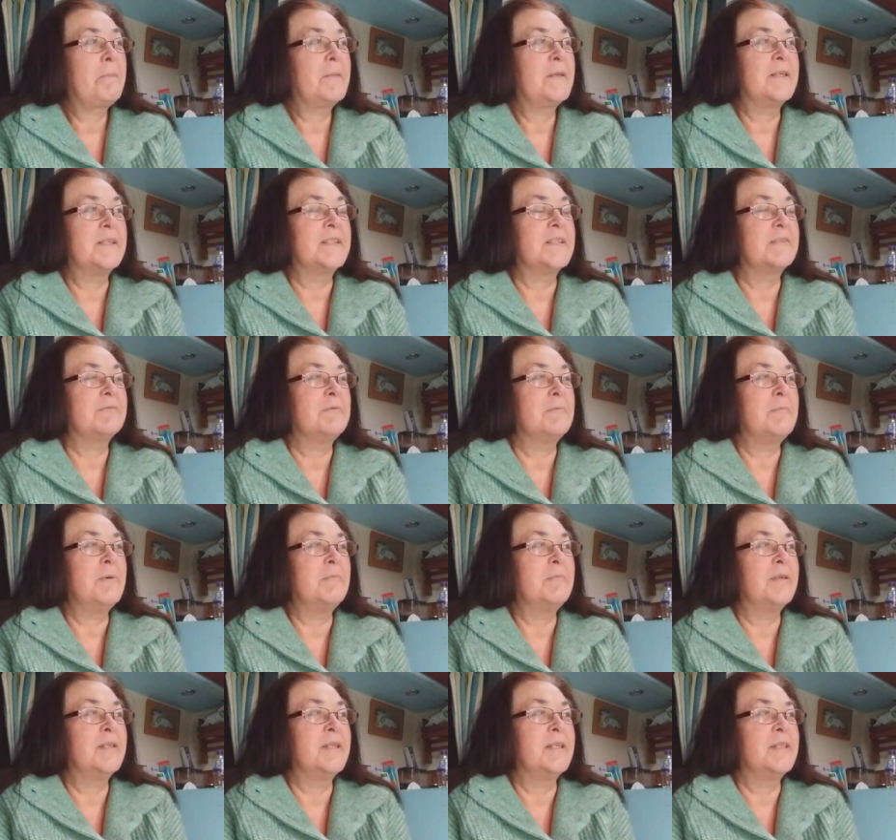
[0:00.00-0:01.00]
I just
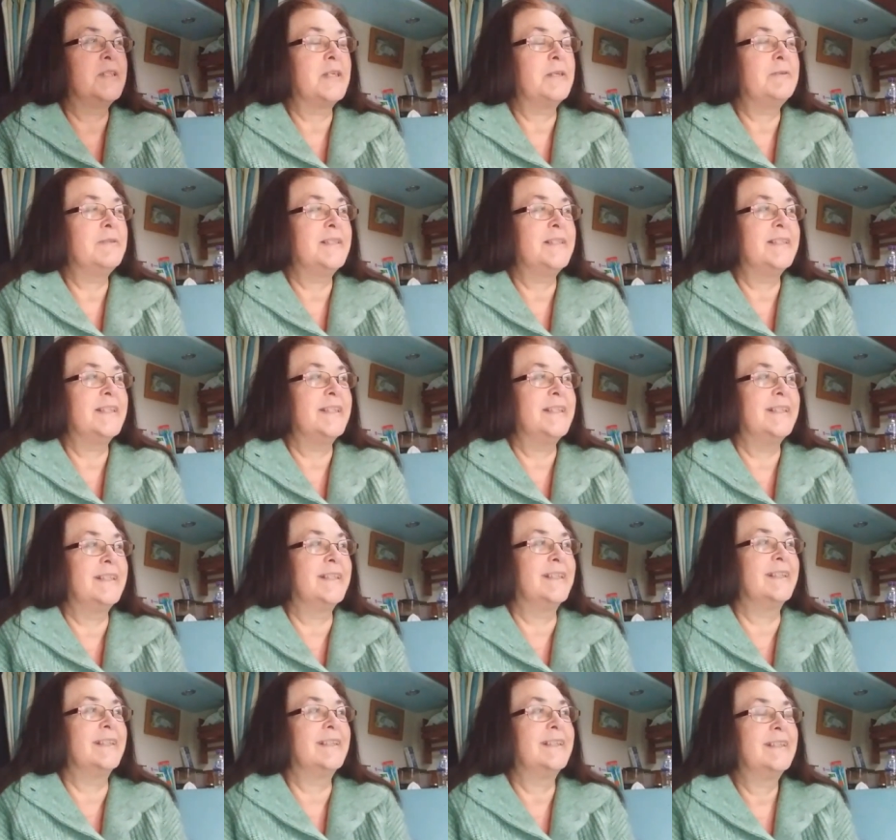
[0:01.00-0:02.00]
remember the Joey scene
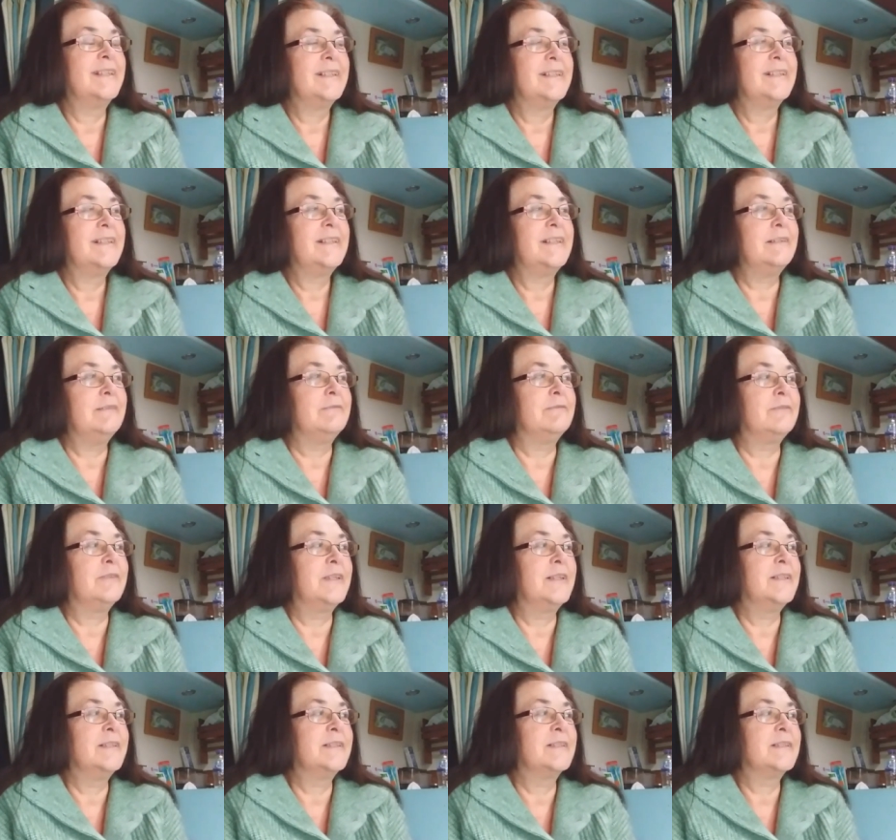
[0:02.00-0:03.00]
in
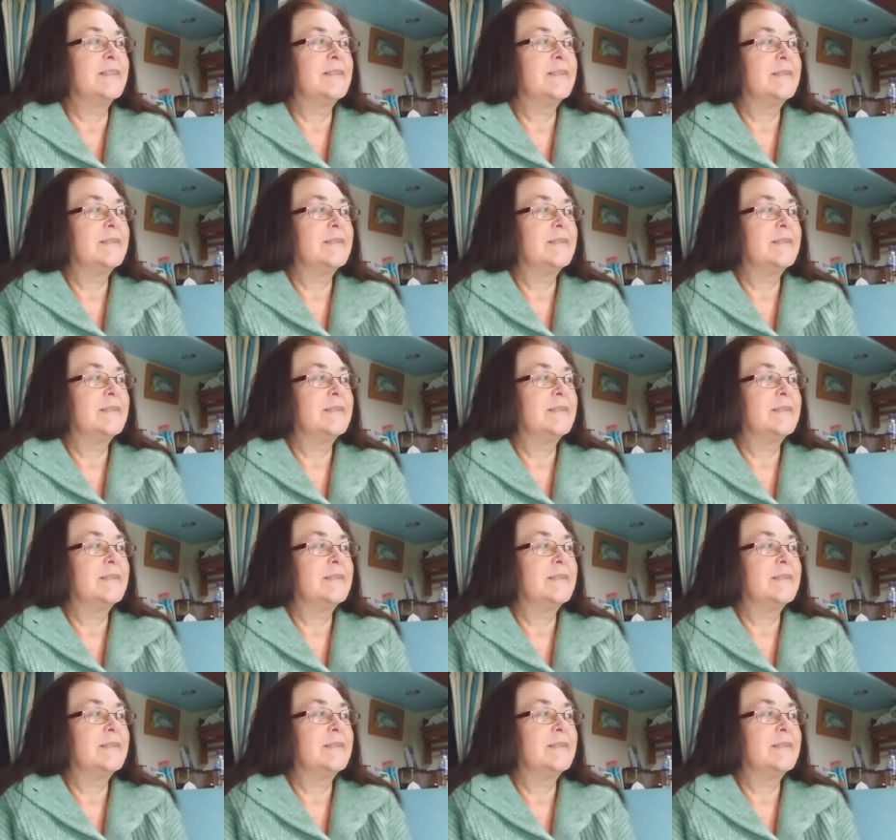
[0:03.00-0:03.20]
Friends.